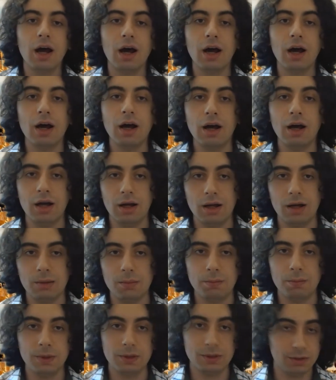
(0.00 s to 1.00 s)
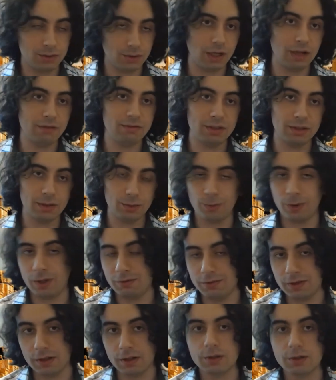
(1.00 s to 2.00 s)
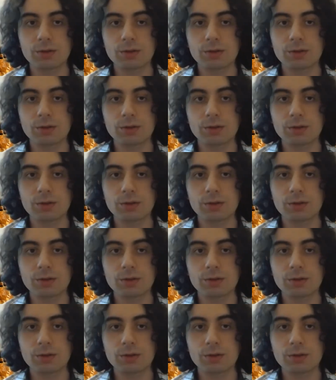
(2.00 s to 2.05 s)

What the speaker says: But, having the wealth like